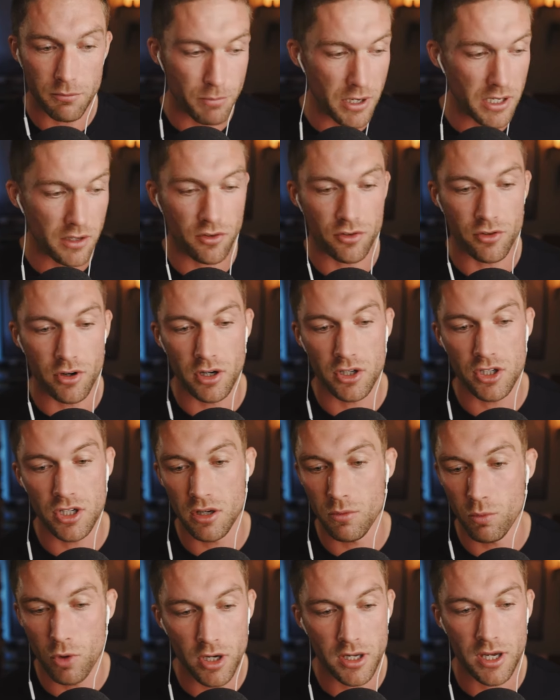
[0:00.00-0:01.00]
bit of
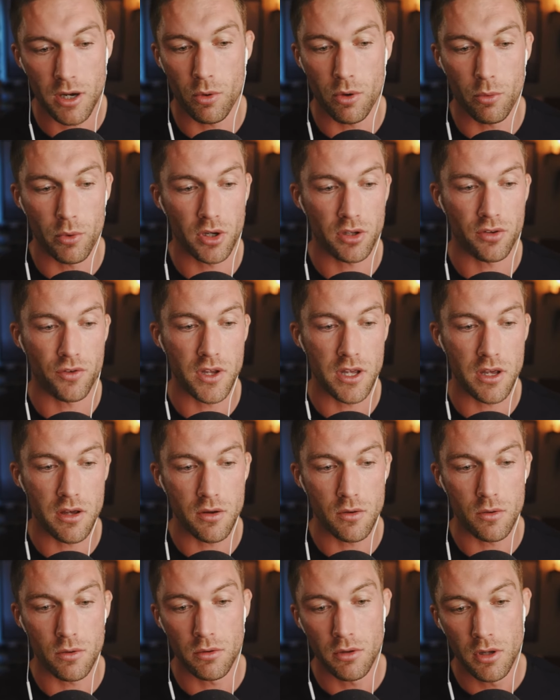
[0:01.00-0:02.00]
structure work out what works for
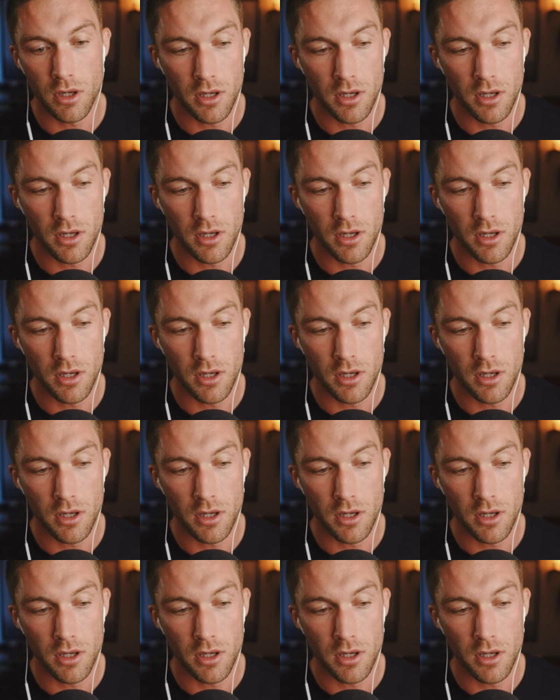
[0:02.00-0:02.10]
you